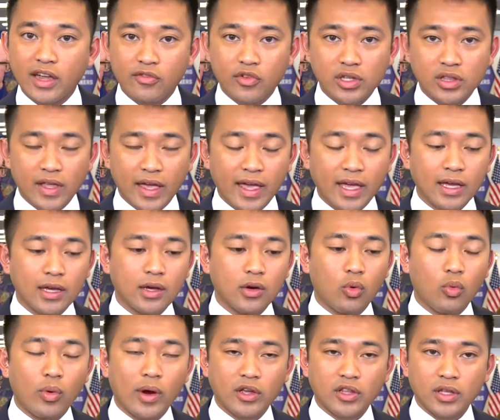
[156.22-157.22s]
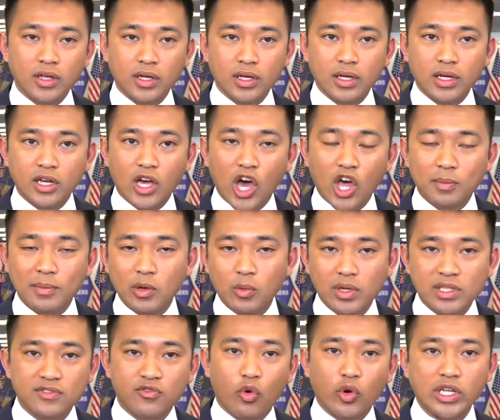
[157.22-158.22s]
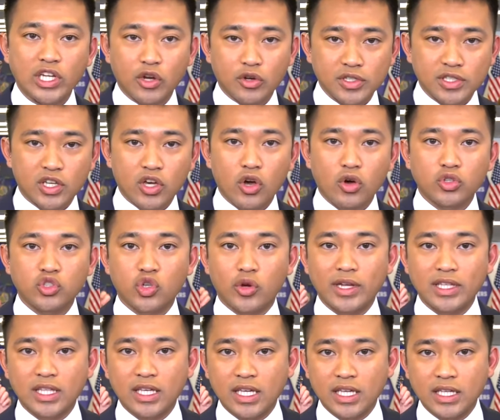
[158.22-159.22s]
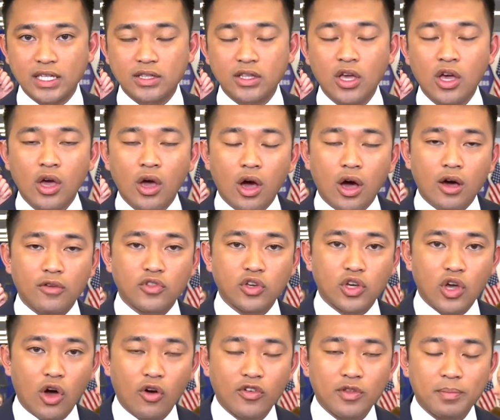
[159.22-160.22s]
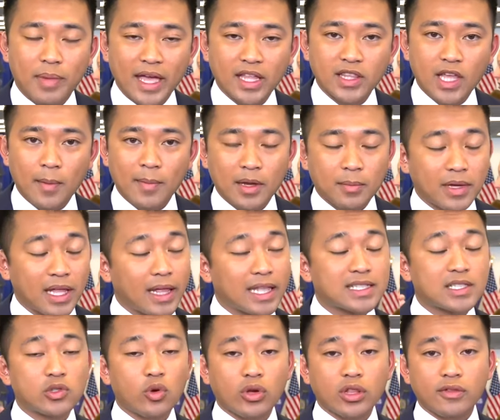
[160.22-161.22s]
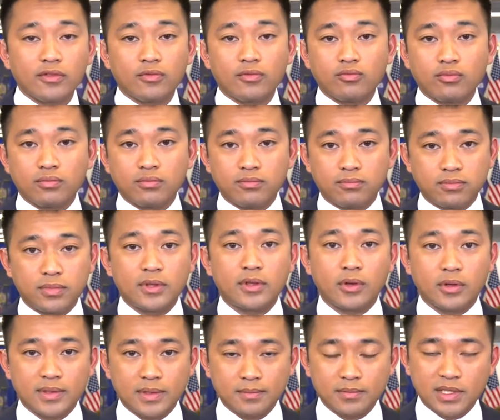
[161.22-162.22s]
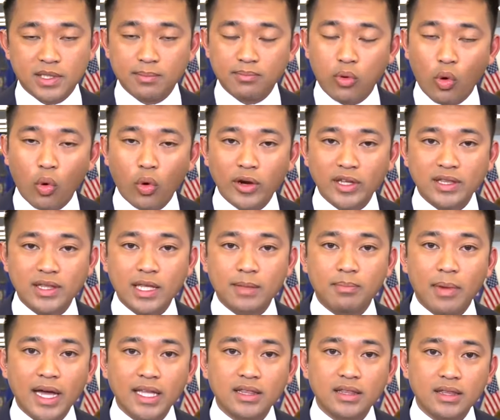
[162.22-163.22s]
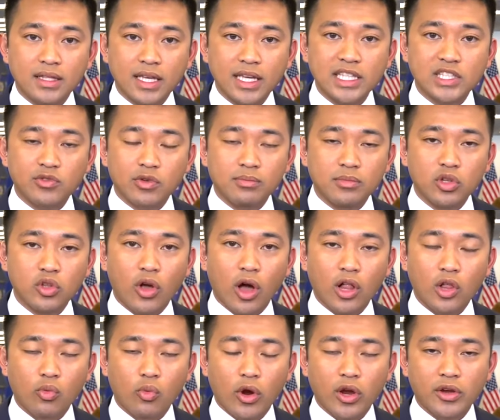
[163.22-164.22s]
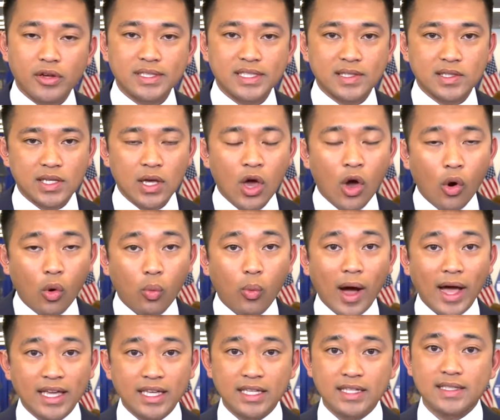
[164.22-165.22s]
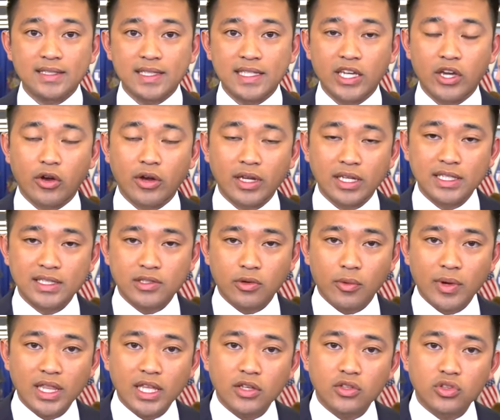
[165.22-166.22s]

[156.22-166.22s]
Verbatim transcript: every day where the economy was four years ago during the heat of the COVID pandemic. But that's sort of the support that Biden needs from blue-collar workers is why he's here. He's already